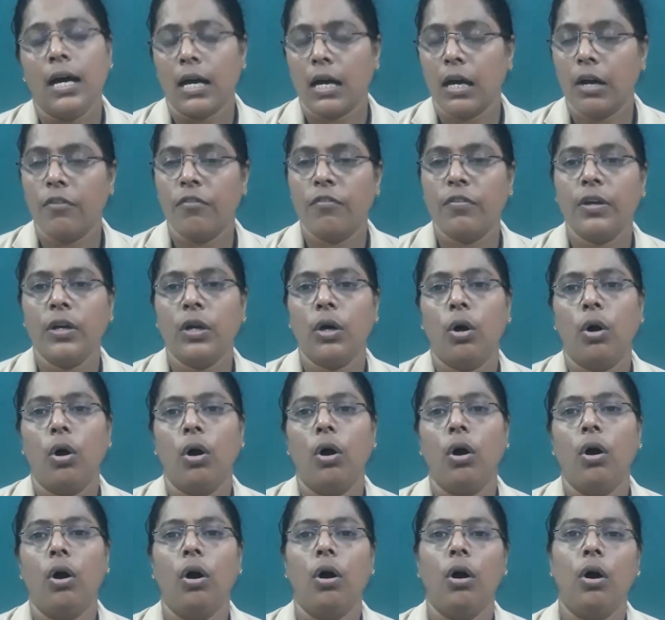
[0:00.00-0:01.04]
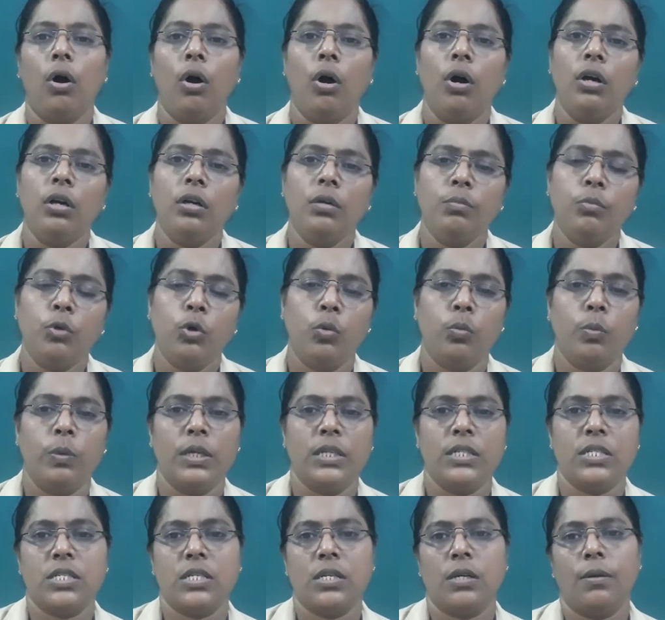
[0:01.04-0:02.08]
coughing or
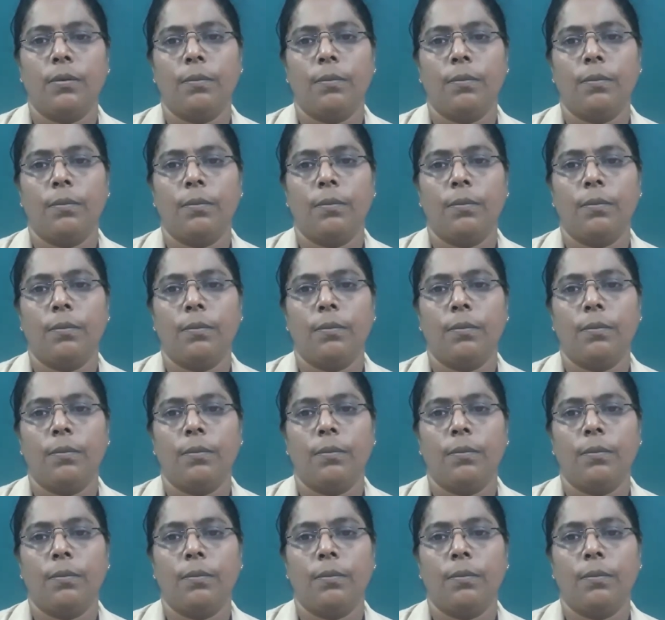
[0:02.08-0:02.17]
movement.